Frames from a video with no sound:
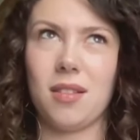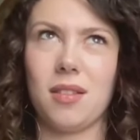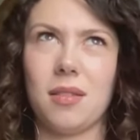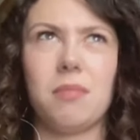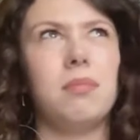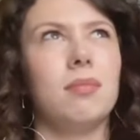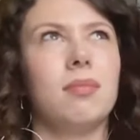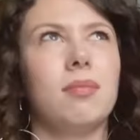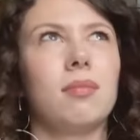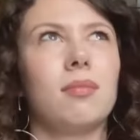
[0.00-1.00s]
The
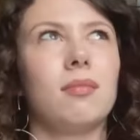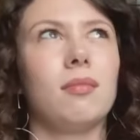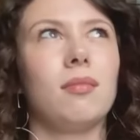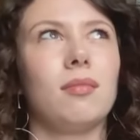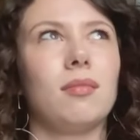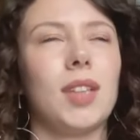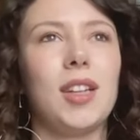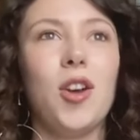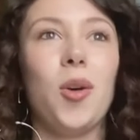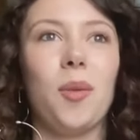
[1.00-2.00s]

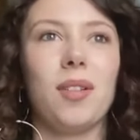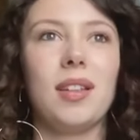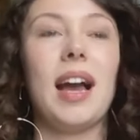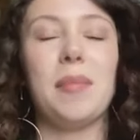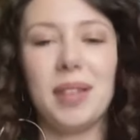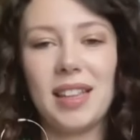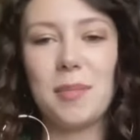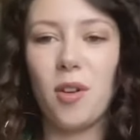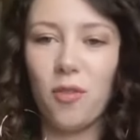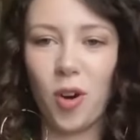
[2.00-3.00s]
no, yeah, playing the
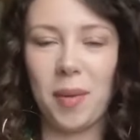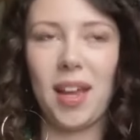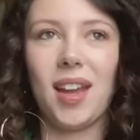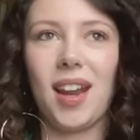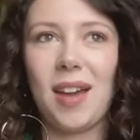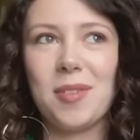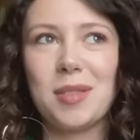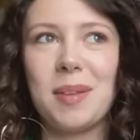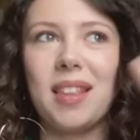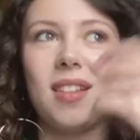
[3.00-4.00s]
bow for me, and I was
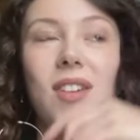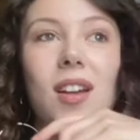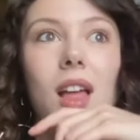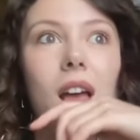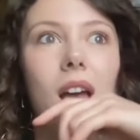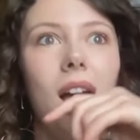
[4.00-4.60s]
playing the fiddle.